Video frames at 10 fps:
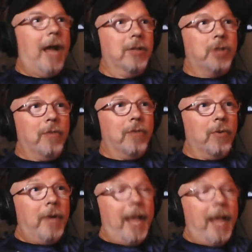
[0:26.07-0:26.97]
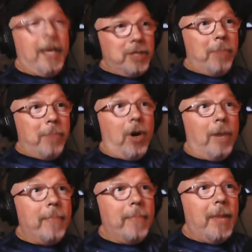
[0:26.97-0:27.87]
I looked over and it's a
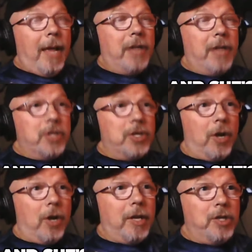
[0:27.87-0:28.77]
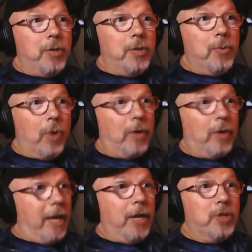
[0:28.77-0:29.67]
mom and she's talking to her
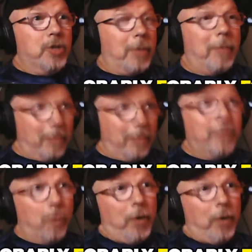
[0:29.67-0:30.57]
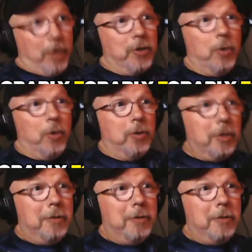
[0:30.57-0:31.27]
kid who's probably 4 years old.